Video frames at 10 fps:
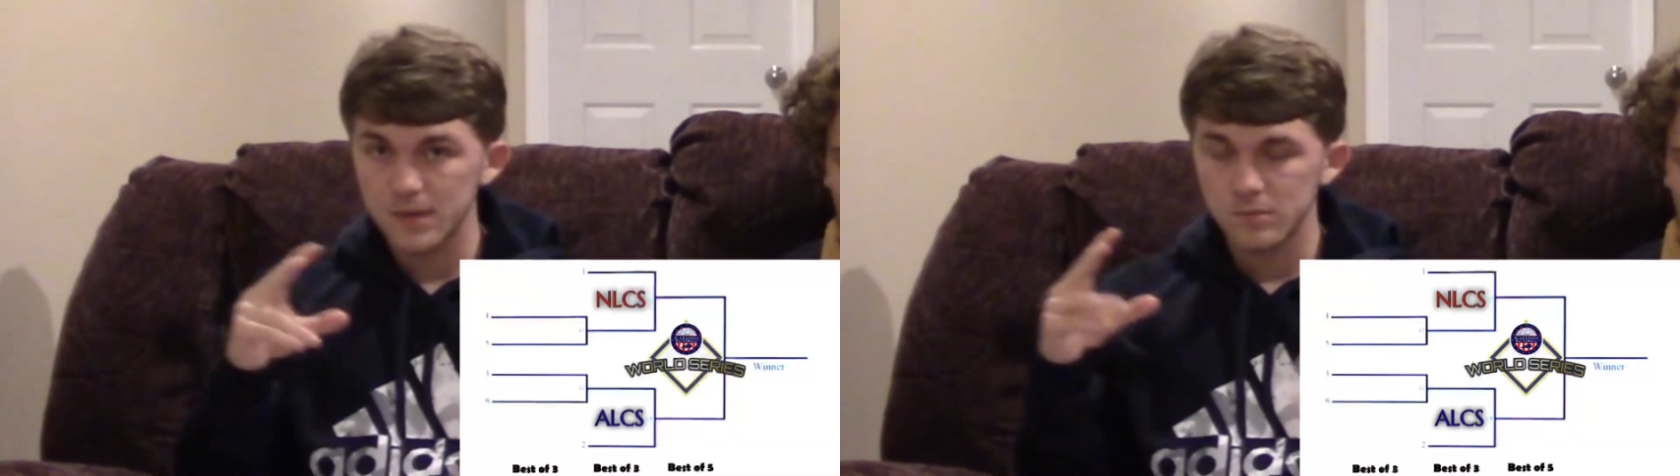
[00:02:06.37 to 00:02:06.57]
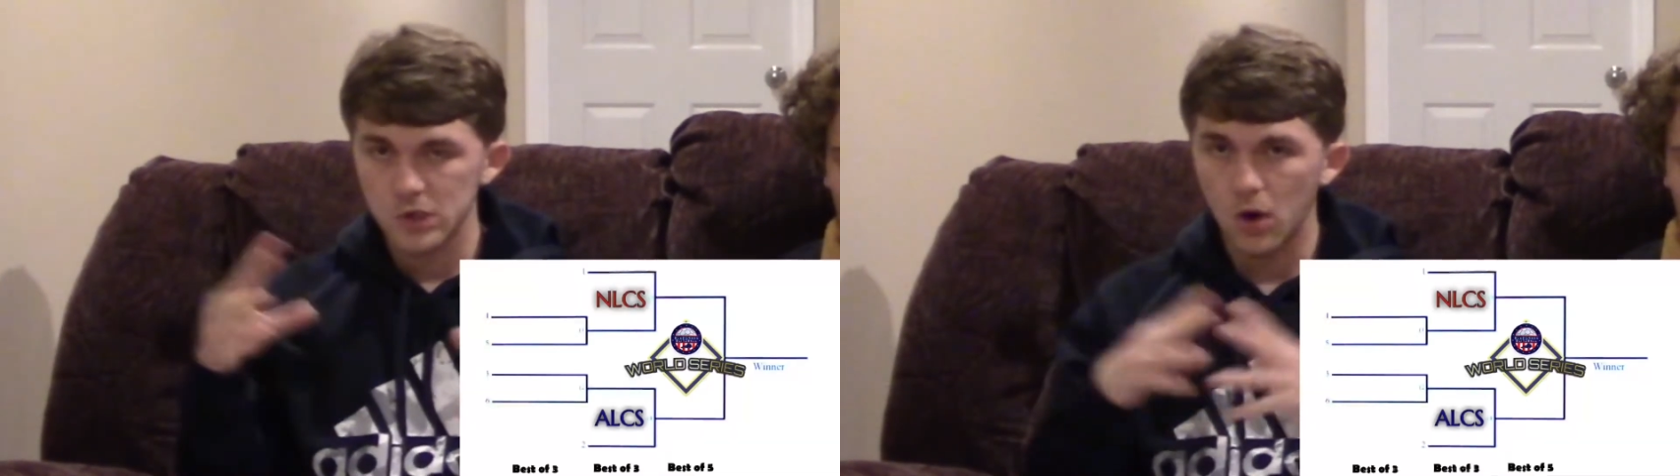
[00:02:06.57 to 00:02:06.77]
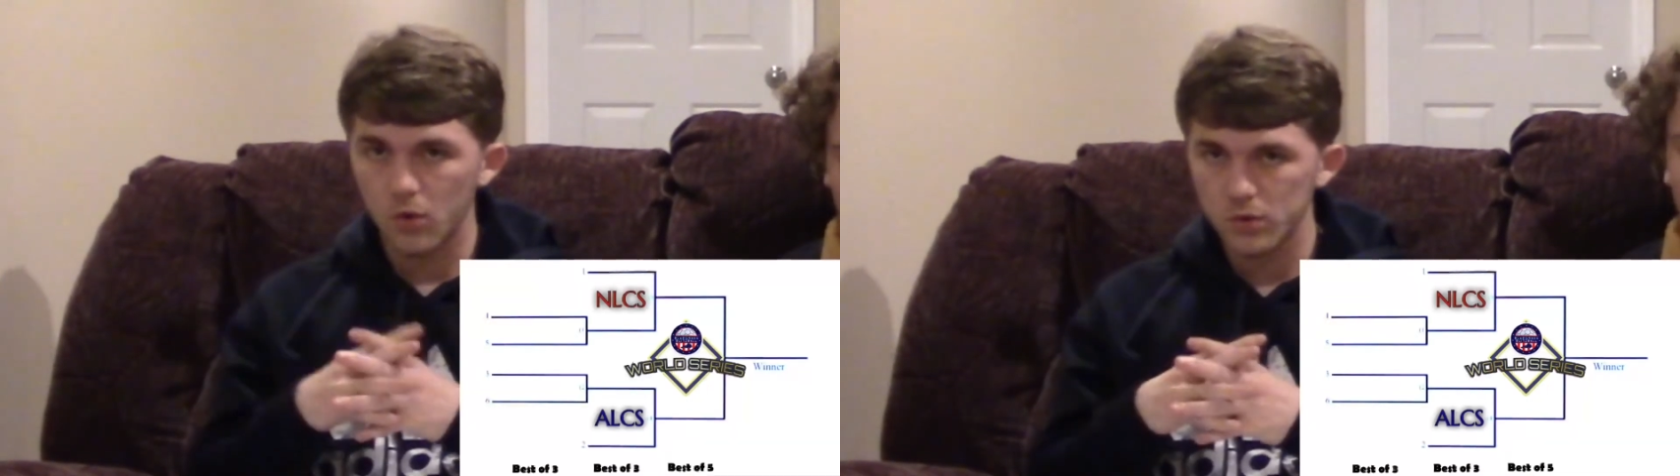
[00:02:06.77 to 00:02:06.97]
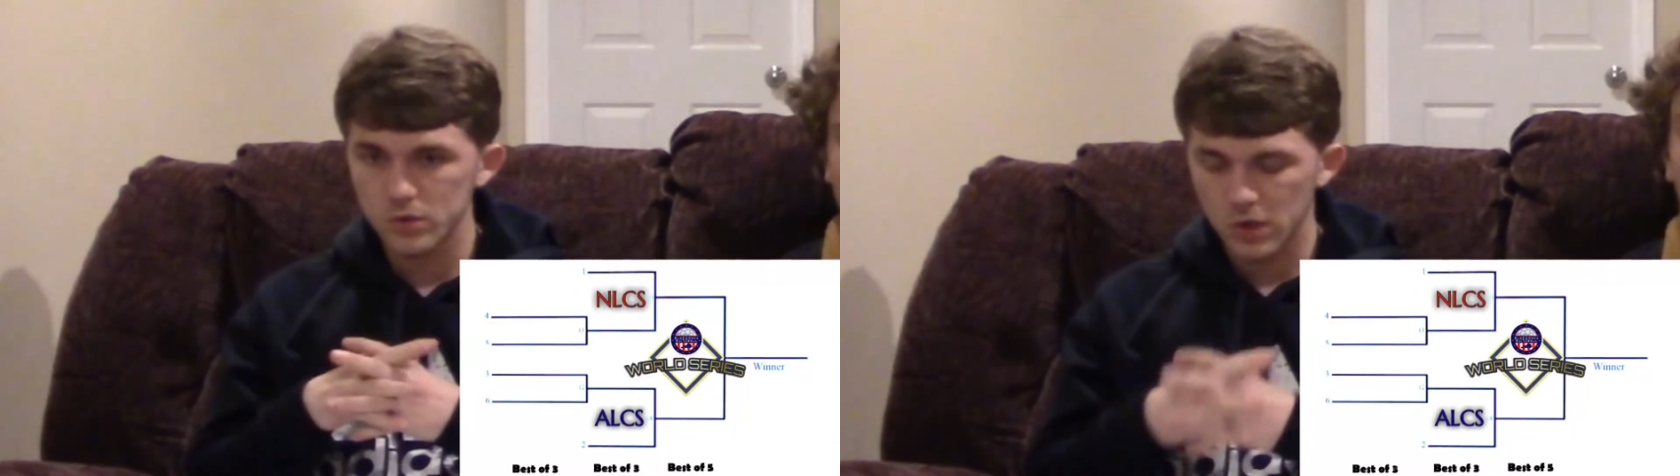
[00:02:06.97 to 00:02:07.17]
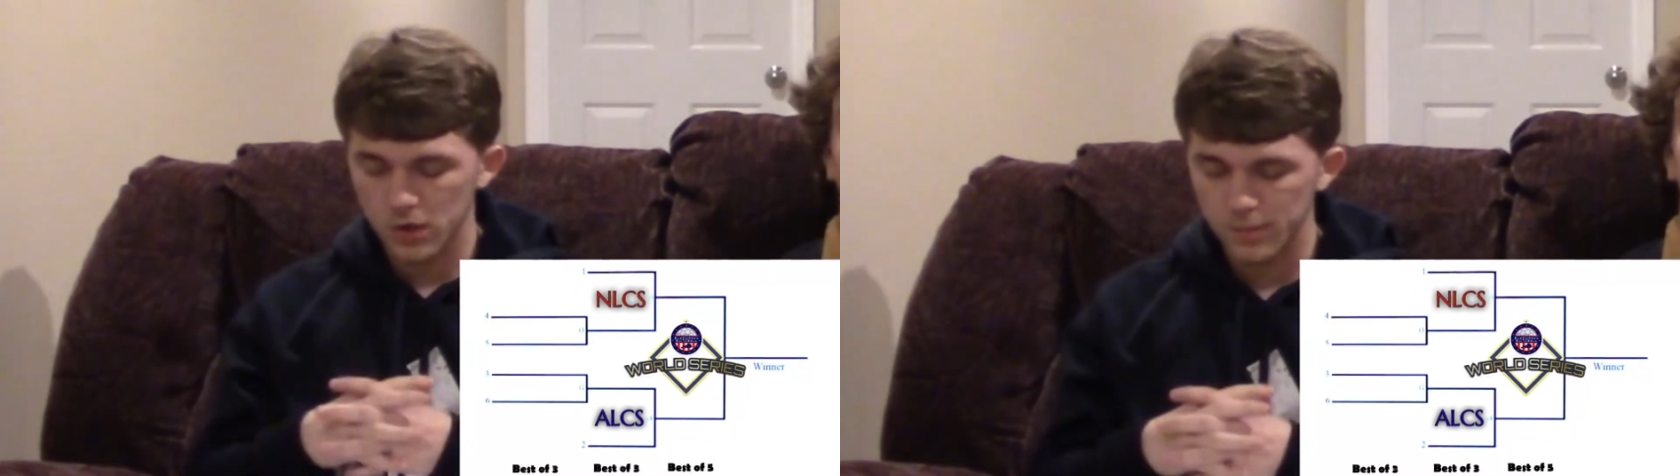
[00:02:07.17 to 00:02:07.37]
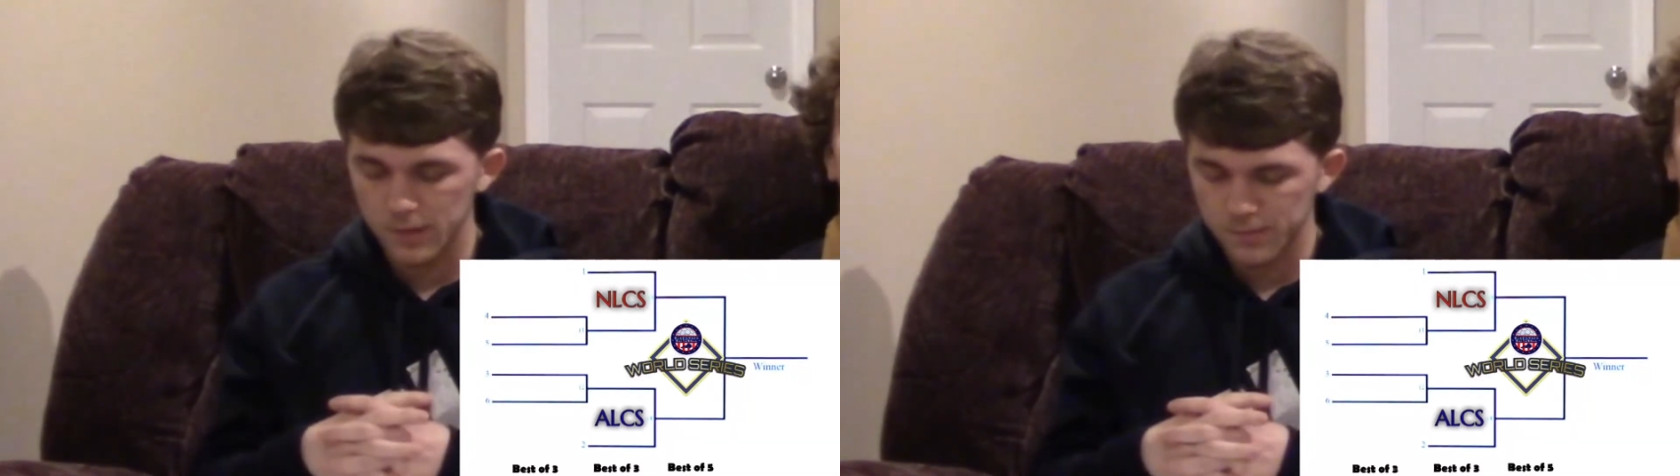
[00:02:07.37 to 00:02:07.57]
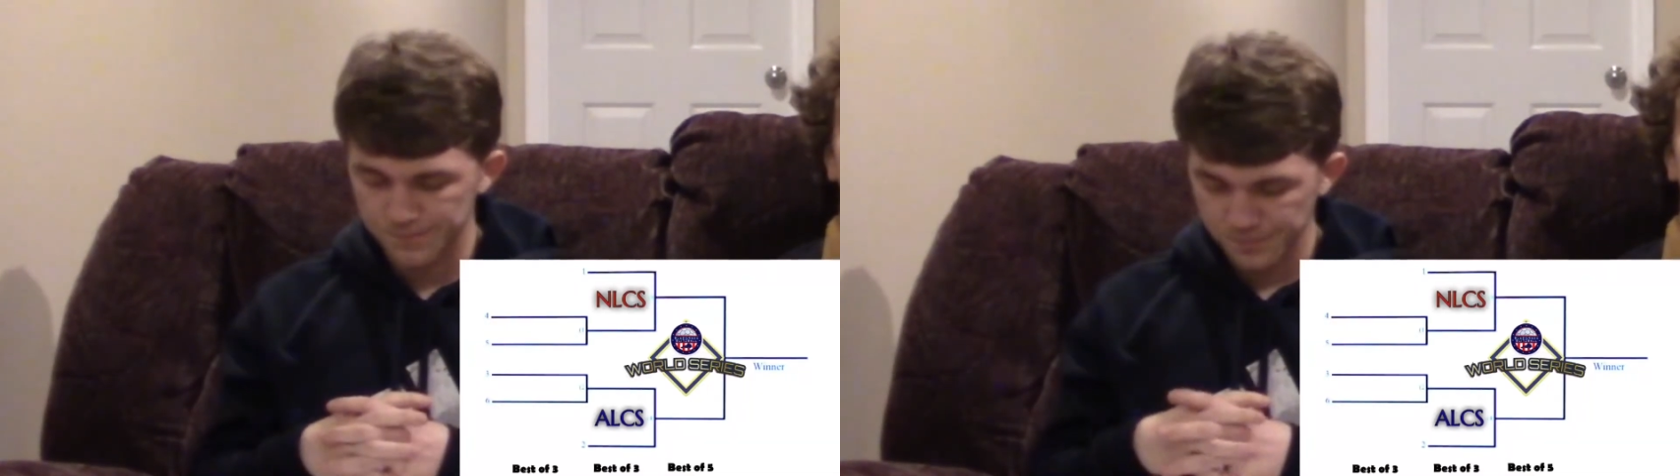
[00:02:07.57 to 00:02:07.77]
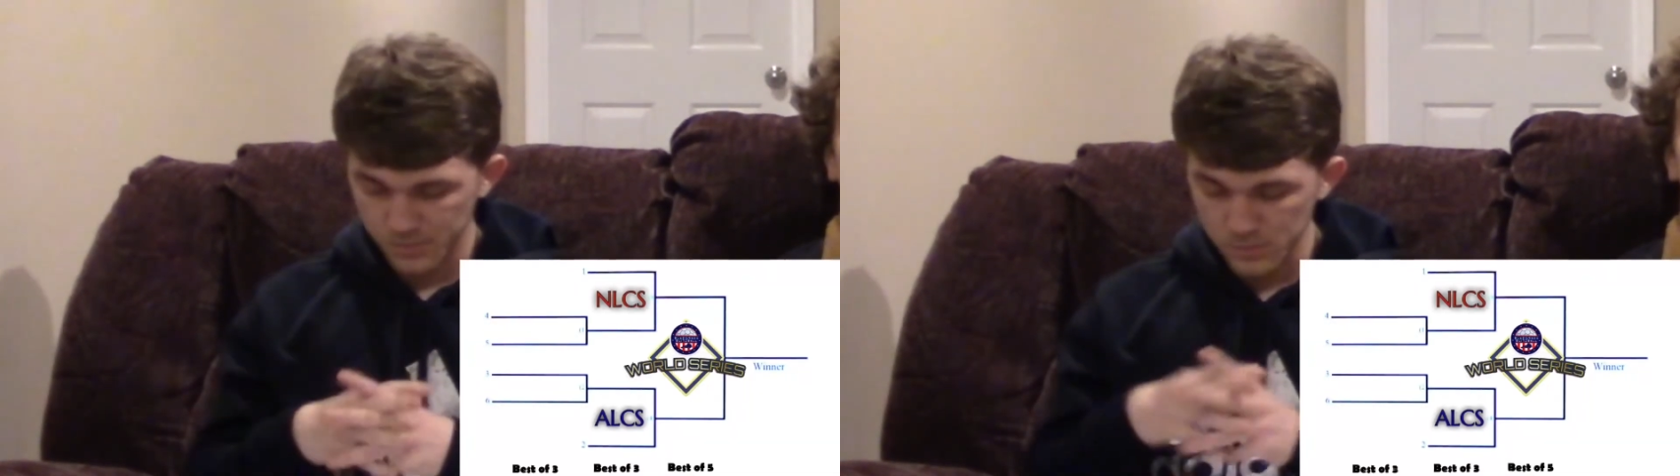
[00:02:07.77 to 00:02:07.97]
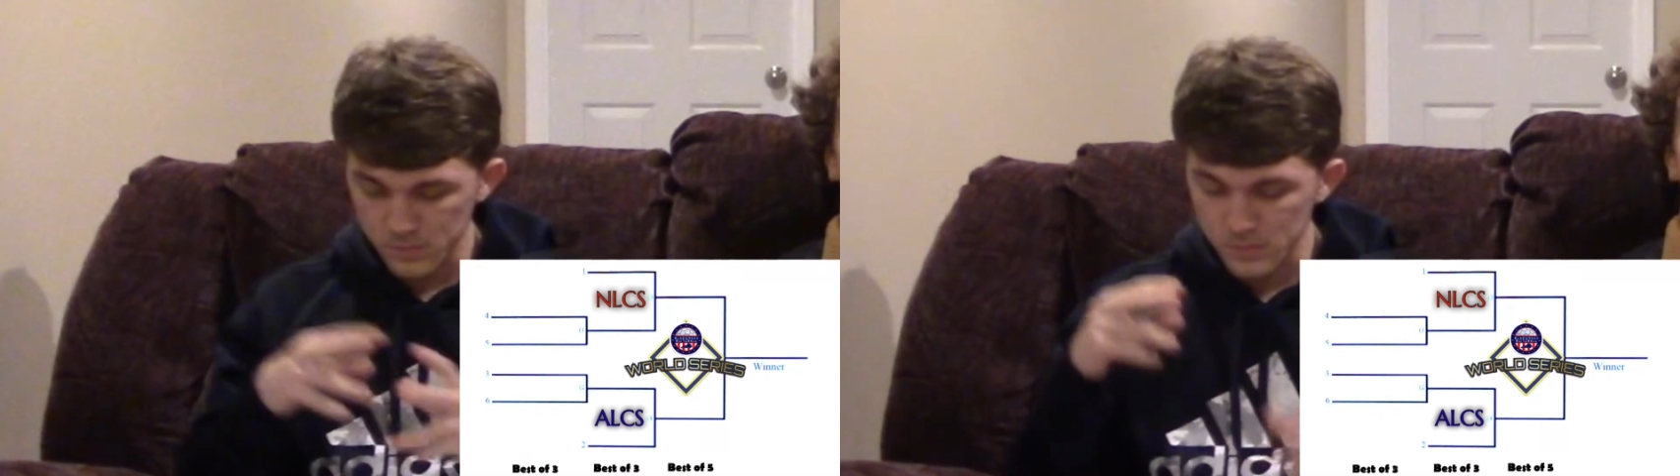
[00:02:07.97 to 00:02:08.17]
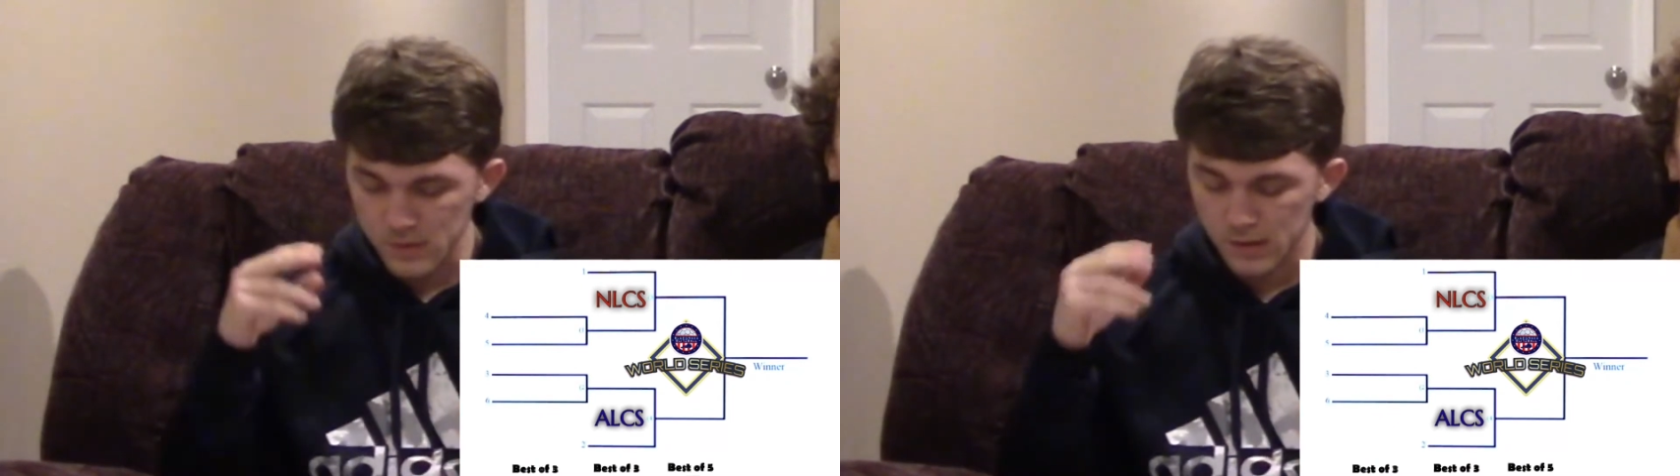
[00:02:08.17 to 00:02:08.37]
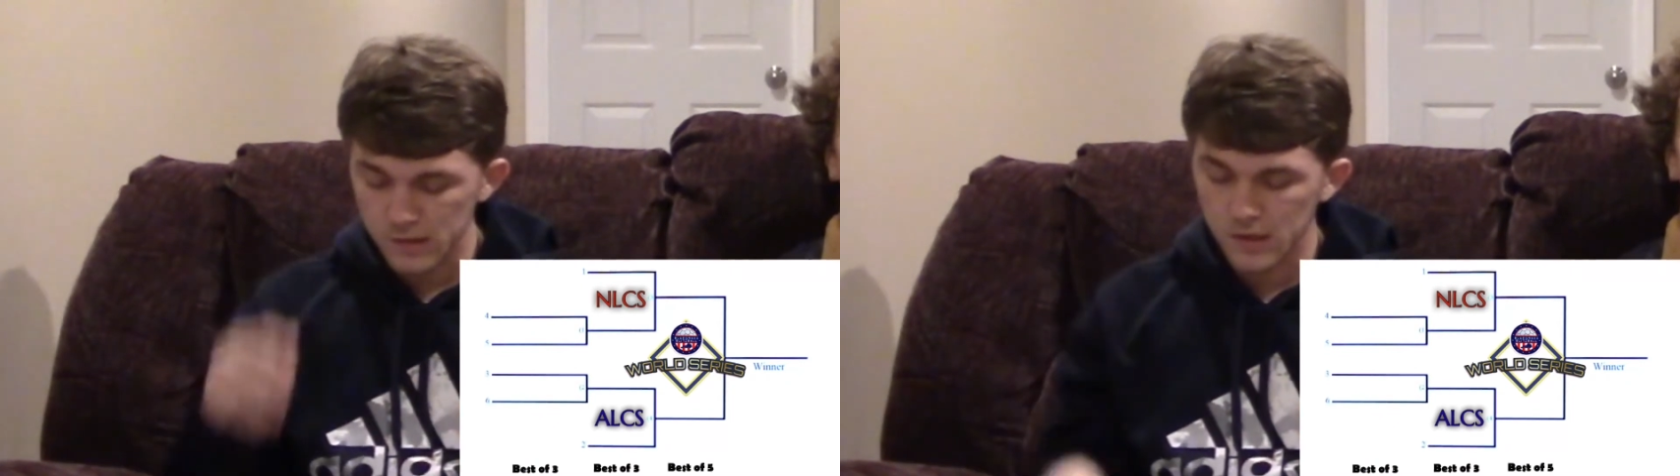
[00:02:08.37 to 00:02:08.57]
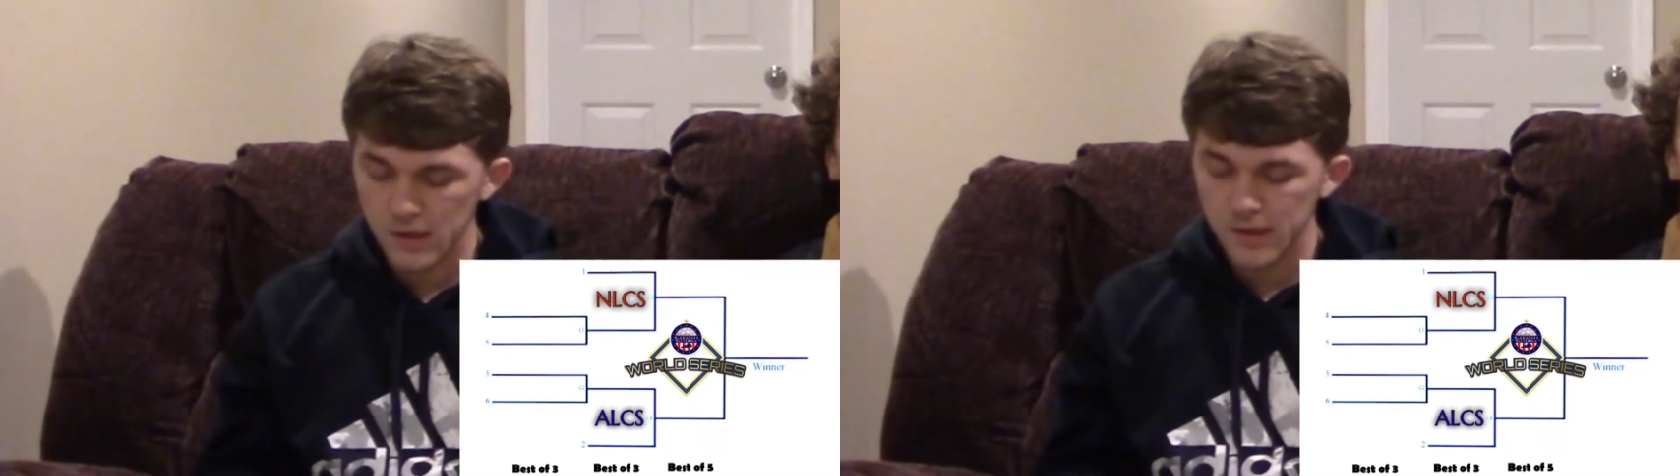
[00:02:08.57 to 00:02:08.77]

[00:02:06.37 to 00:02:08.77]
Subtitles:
total tournament. The